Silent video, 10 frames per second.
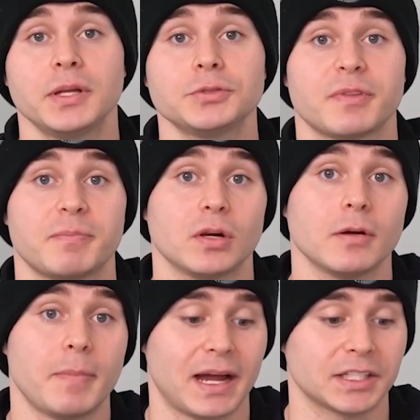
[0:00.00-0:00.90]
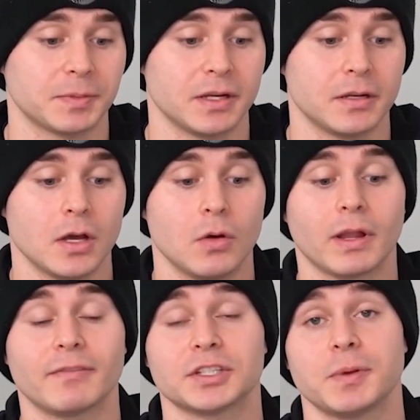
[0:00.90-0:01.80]
pitch with pure backspin
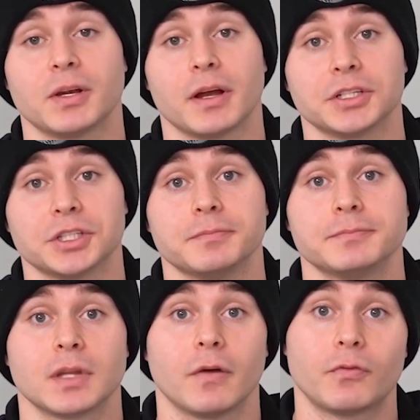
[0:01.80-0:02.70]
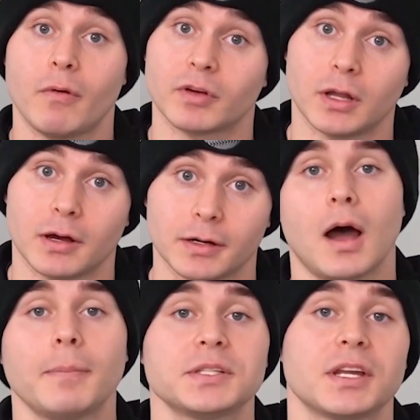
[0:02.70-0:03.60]
will have a spin direction of 12 o'clock.
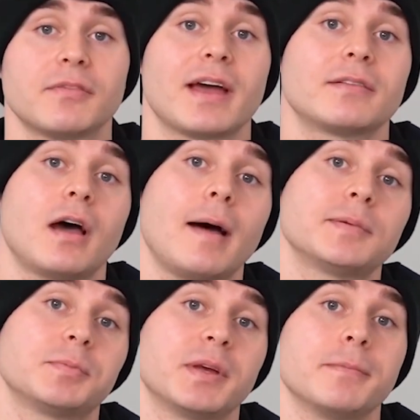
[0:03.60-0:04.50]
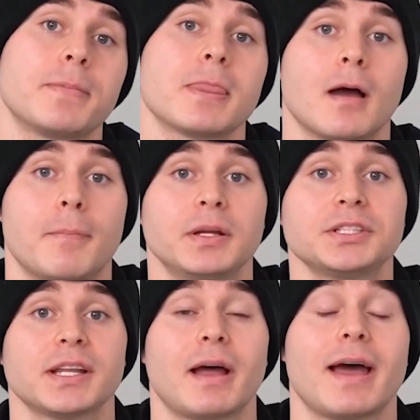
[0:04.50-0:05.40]
Opposite of that top spin a
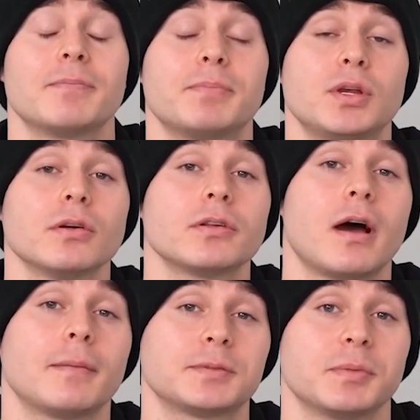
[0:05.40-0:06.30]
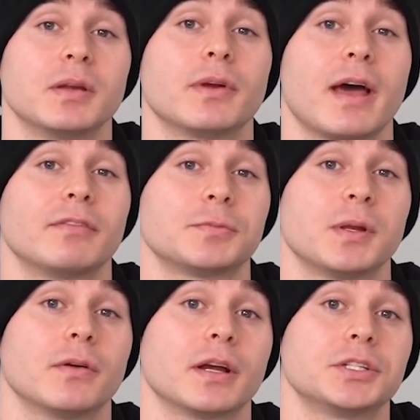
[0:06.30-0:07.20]
pitch that had pure topspin would have a
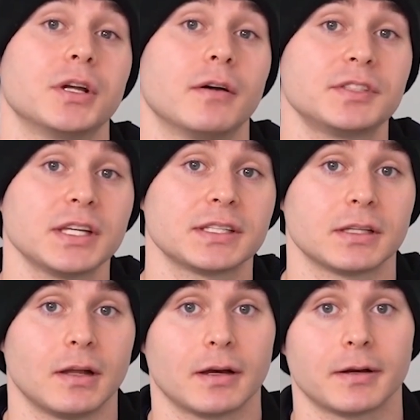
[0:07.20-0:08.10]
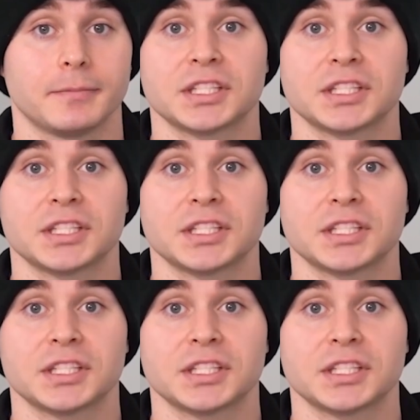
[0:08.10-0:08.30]
spin direction of 6 o'clock.